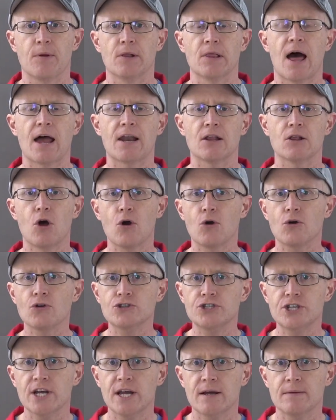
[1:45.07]
A lot of local
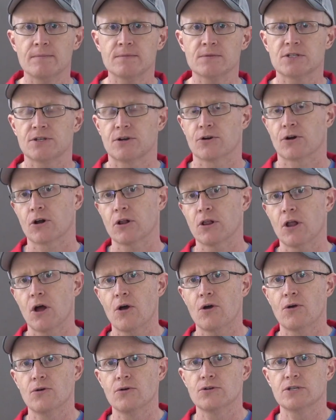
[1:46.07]
gyms that are
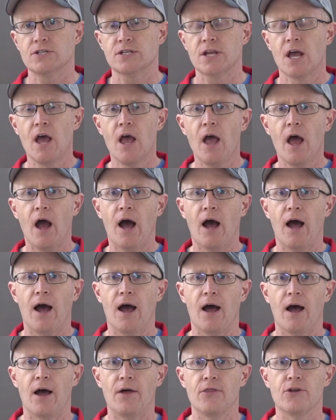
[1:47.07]
closed,
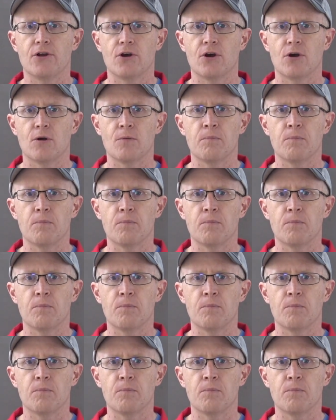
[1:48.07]
they're